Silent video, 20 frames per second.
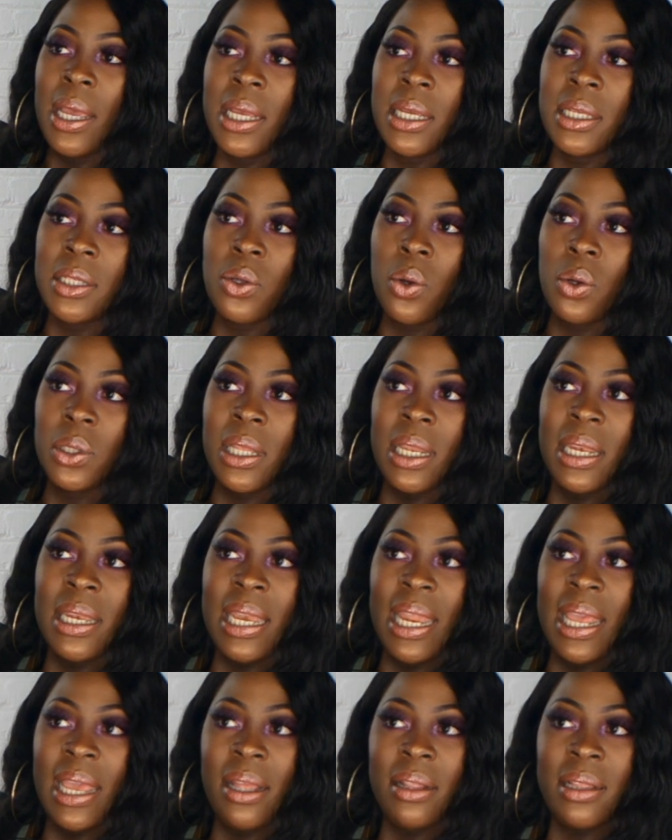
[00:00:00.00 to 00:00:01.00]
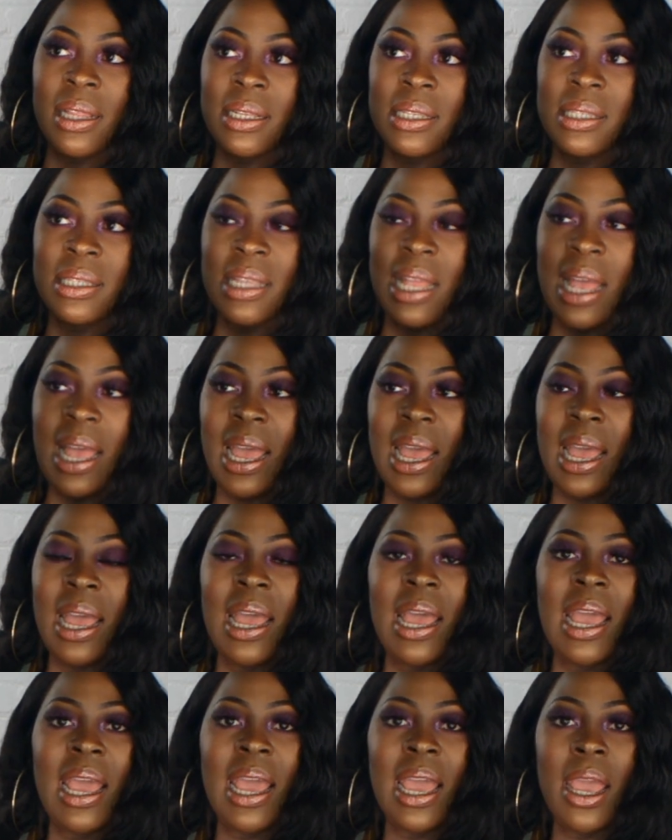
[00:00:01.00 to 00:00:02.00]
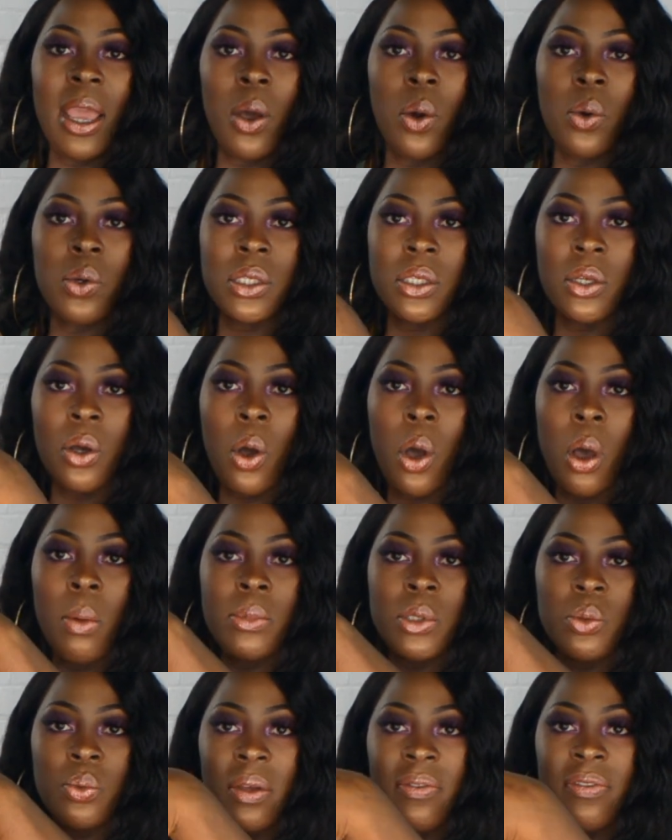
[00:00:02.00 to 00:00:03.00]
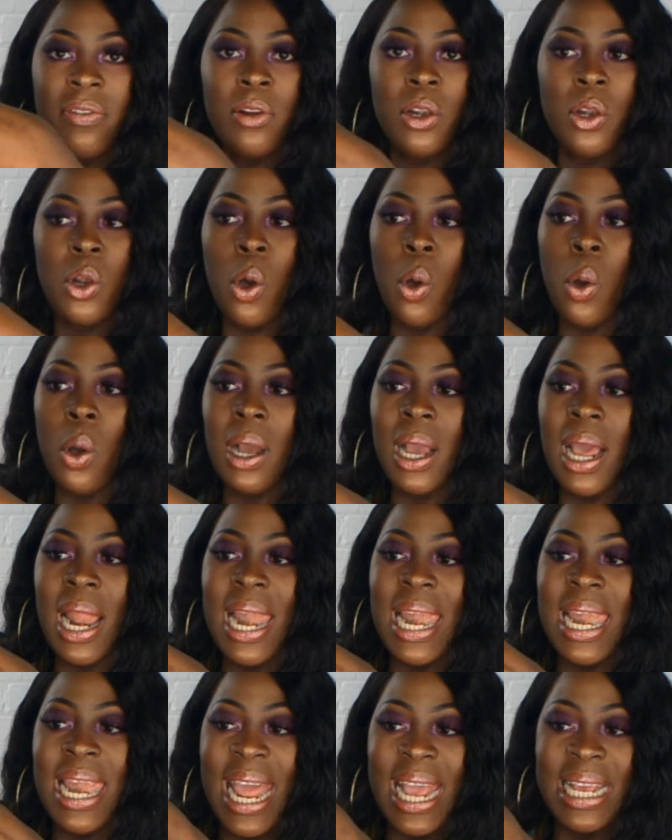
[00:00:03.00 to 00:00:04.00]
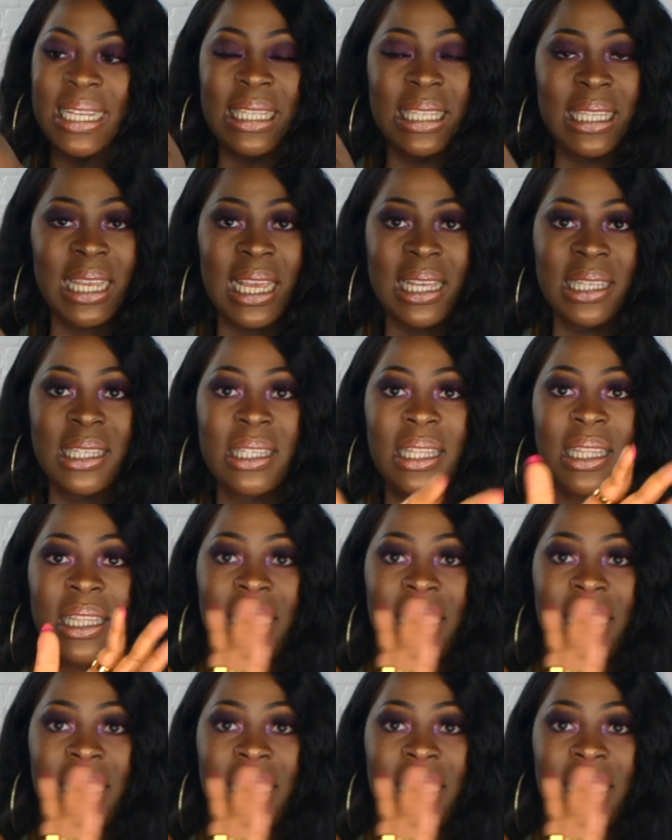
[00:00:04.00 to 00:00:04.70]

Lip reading: It's got the knit that's there. It also comes with long laces.